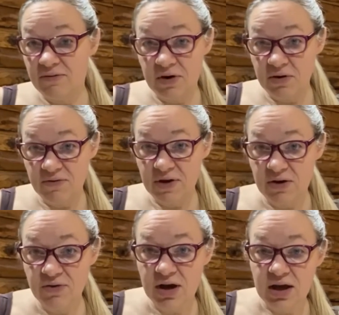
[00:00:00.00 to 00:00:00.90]
very
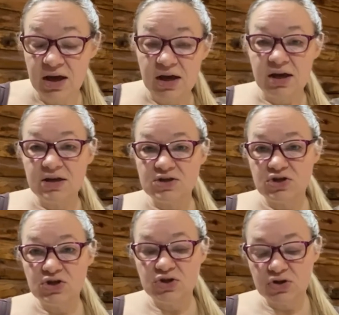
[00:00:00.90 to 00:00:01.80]
favorite is
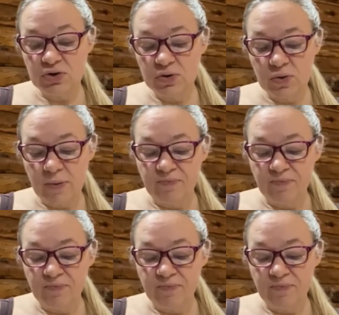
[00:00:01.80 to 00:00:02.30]
to do